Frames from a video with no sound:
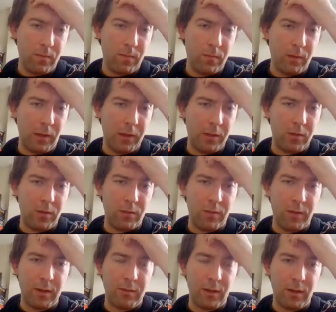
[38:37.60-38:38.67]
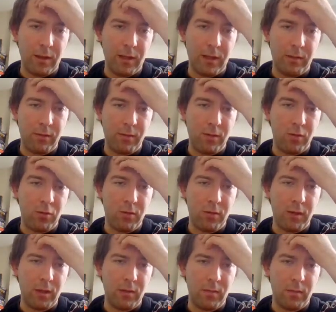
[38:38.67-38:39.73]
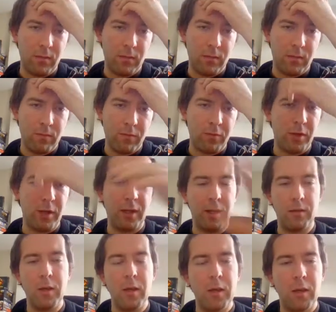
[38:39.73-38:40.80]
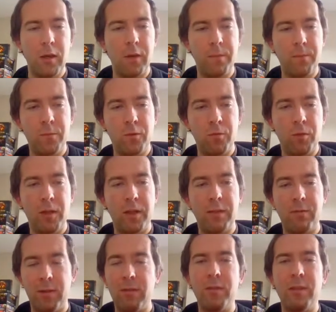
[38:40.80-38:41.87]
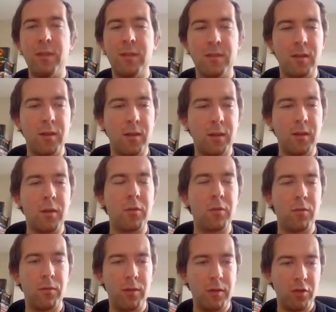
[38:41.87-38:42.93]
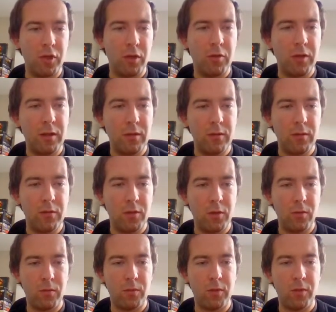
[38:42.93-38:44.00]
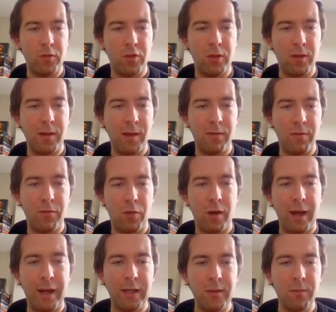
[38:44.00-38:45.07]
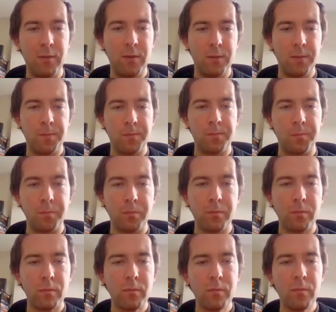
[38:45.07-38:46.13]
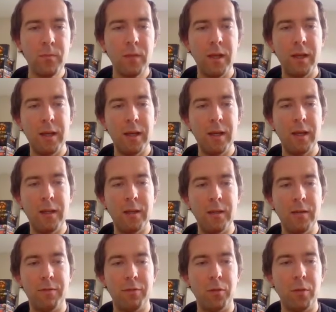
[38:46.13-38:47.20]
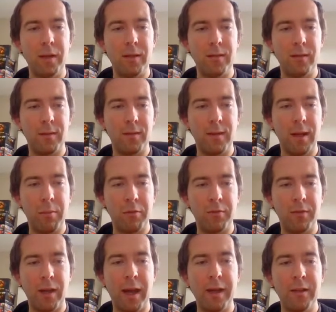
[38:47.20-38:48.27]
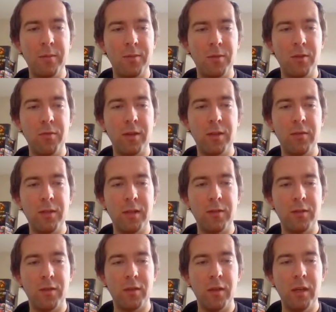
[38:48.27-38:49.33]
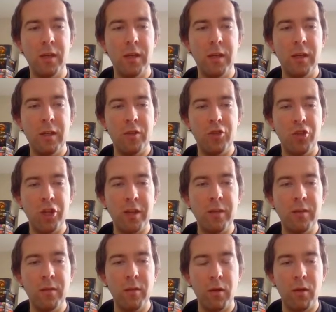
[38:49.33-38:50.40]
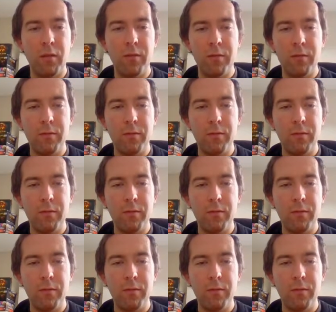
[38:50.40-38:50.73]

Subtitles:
list of given length. Interesting. Forget it. We're giving this another generator, so the generator for items. And if you look at the type of the items generator, it's a gen of